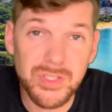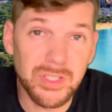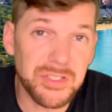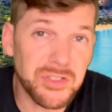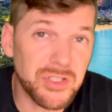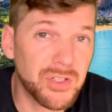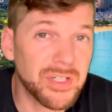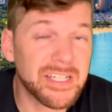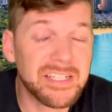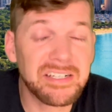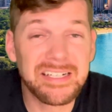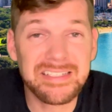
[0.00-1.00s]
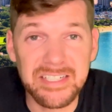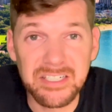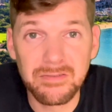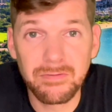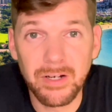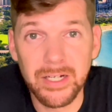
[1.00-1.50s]
let's go ahead and
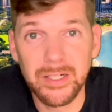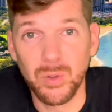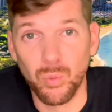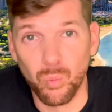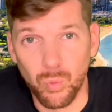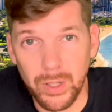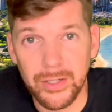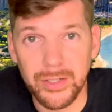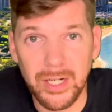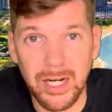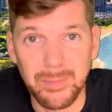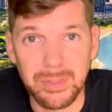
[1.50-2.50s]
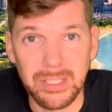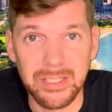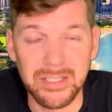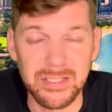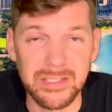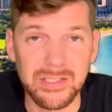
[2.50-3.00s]
identify where Kapolei
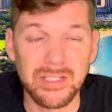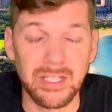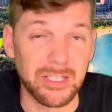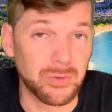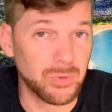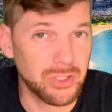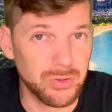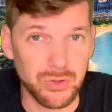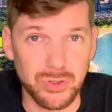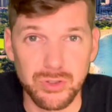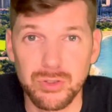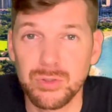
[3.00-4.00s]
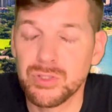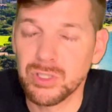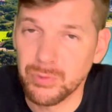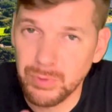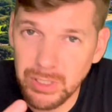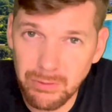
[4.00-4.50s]
is like we usually do so
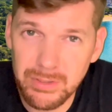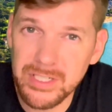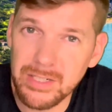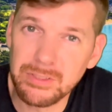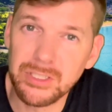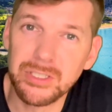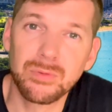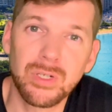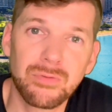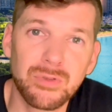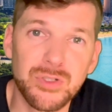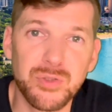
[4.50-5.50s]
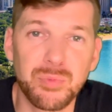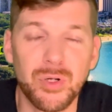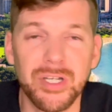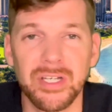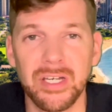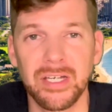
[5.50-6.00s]
that we always have a good reference
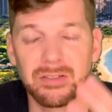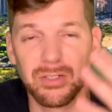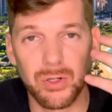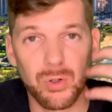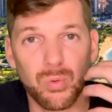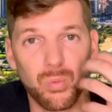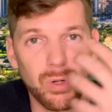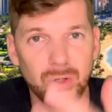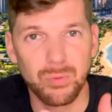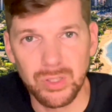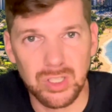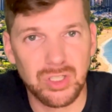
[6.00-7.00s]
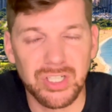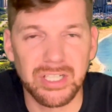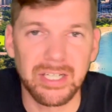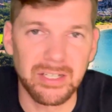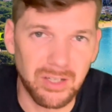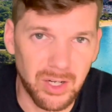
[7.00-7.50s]
point and know where we're looking
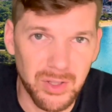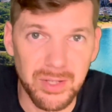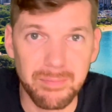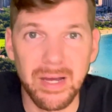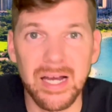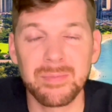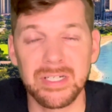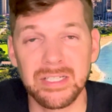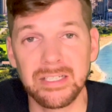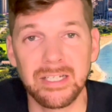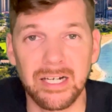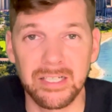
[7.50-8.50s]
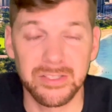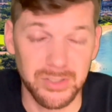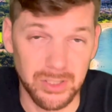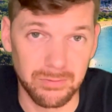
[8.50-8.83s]
at on the map in the island of